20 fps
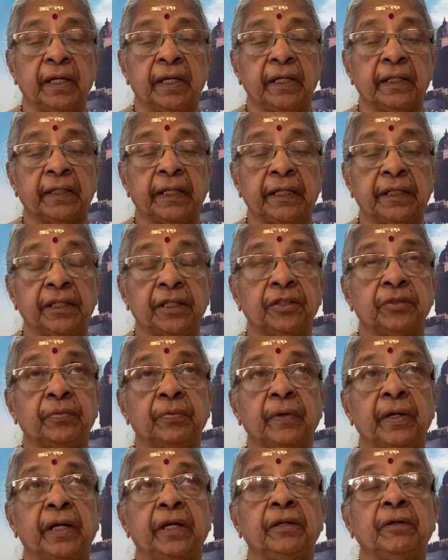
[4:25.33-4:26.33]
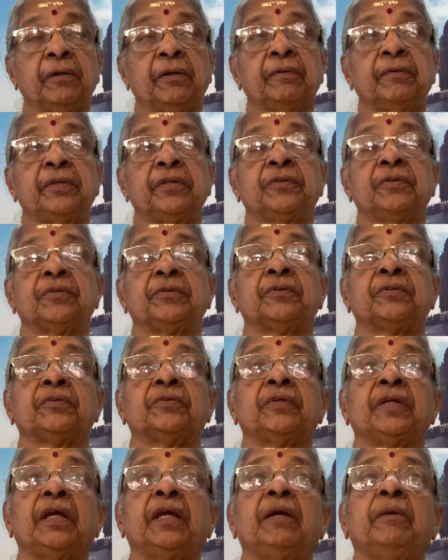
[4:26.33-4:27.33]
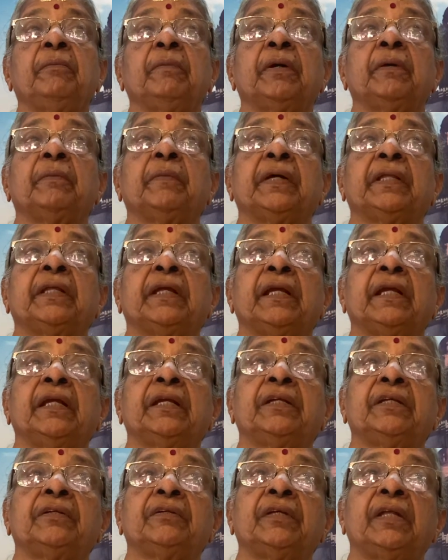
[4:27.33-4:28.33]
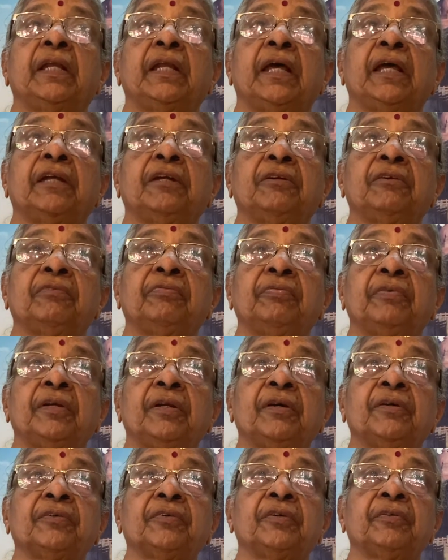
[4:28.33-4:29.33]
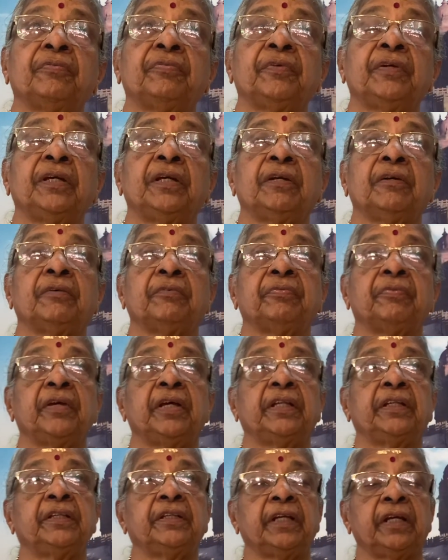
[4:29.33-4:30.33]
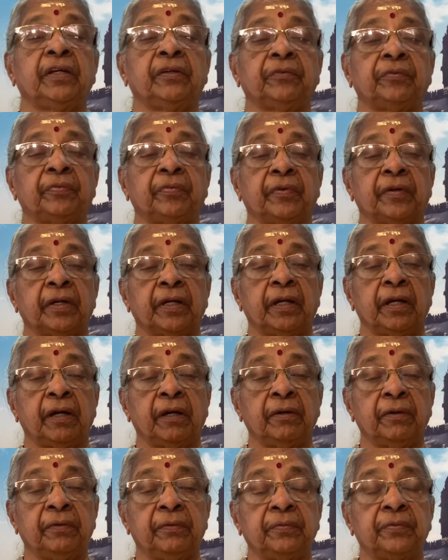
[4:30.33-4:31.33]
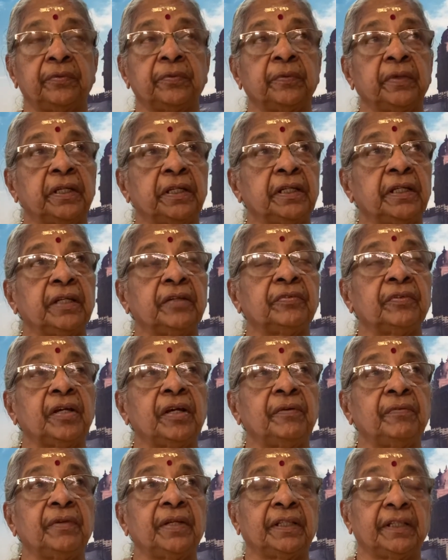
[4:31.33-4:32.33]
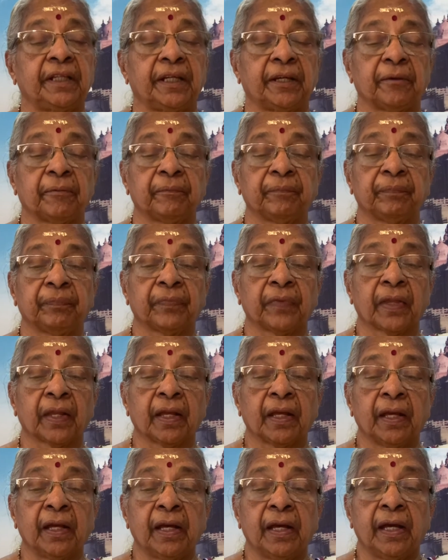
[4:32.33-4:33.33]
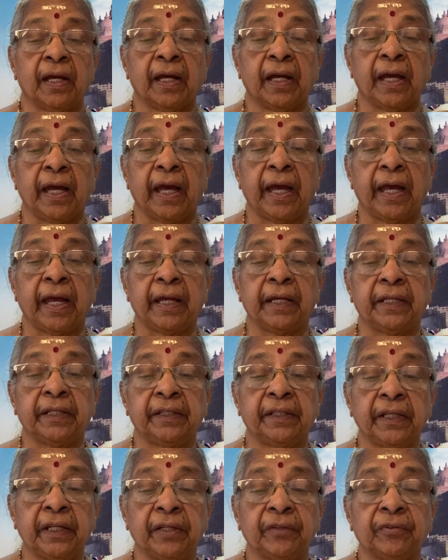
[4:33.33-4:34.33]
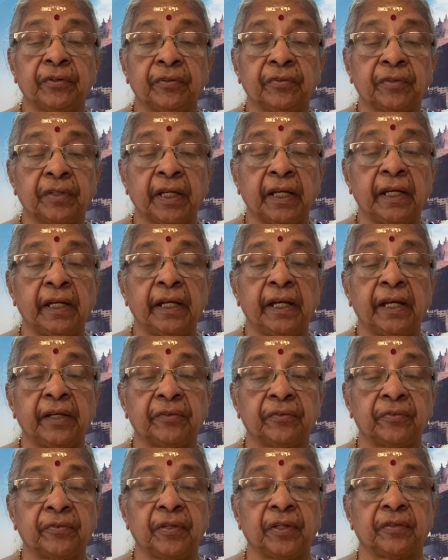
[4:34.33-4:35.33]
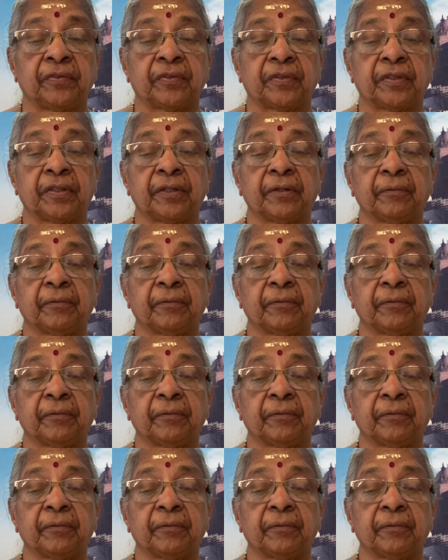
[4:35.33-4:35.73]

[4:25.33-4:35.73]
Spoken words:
That is why I always used to say, my motherland is a land of philosophy, of ethics, for love, sweetness, everything. And these still exist.